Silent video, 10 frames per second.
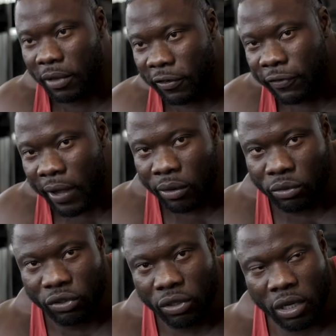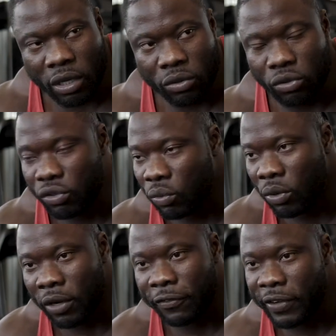My father was, used to
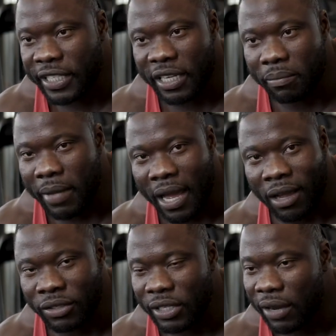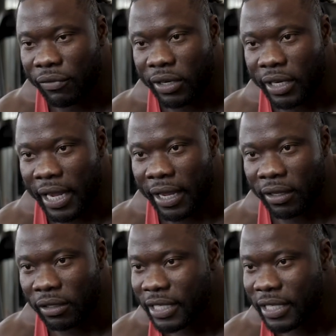run 15 miles every day,